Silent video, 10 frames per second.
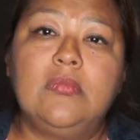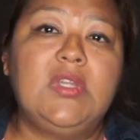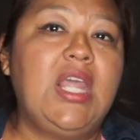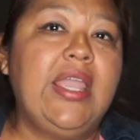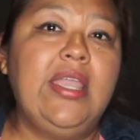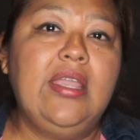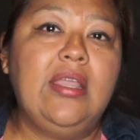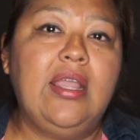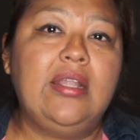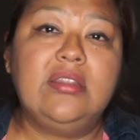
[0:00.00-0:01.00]
they
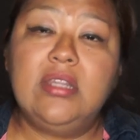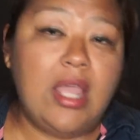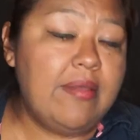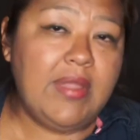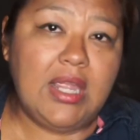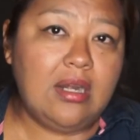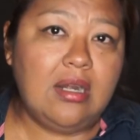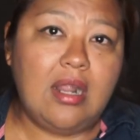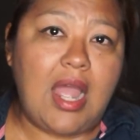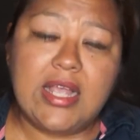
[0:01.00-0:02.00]
never
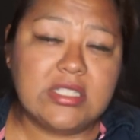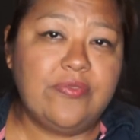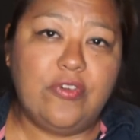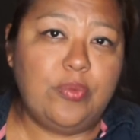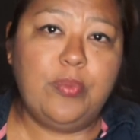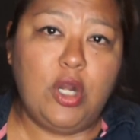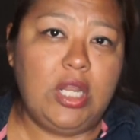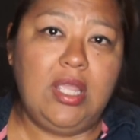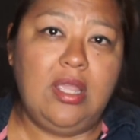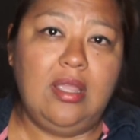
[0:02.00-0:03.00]
ask for
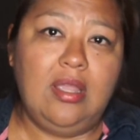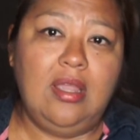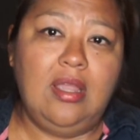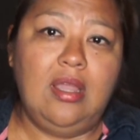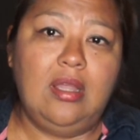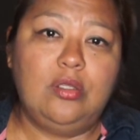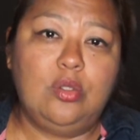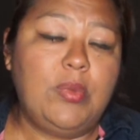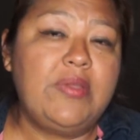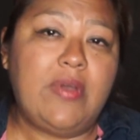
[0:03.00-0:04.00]
money
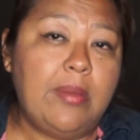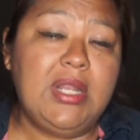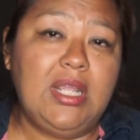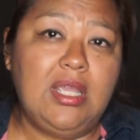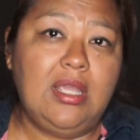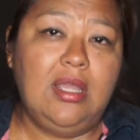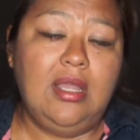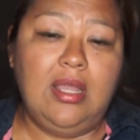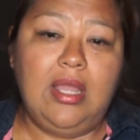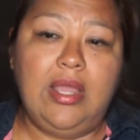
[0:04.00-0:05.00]
to my family.
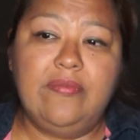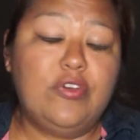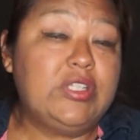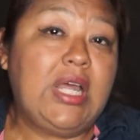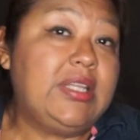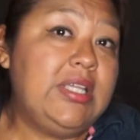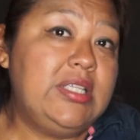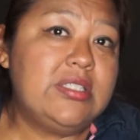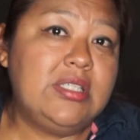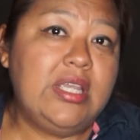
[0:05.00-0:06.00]
And for that,
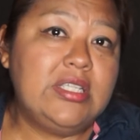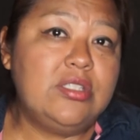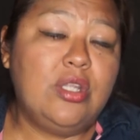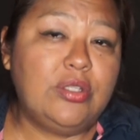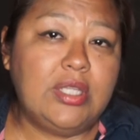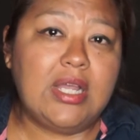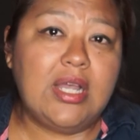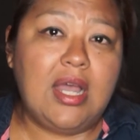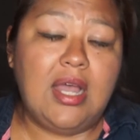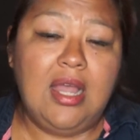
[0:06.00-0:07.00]
this is not
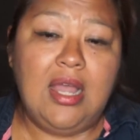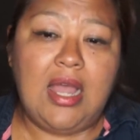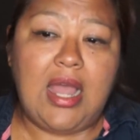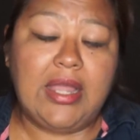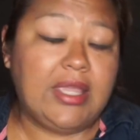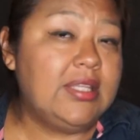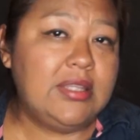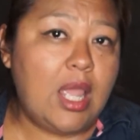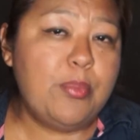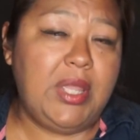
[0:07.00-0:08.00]
a
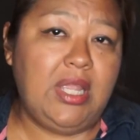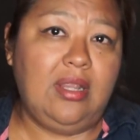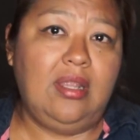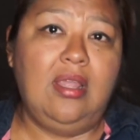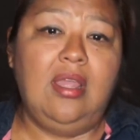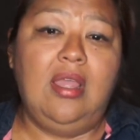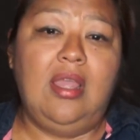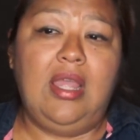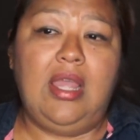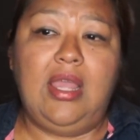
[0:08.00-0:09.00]
kidnapping.
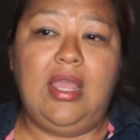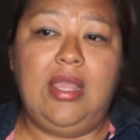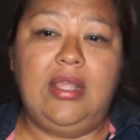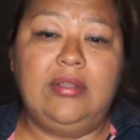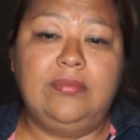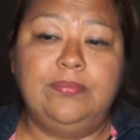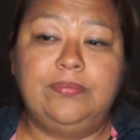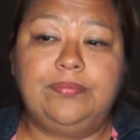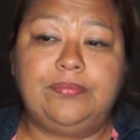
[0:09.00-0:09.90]
And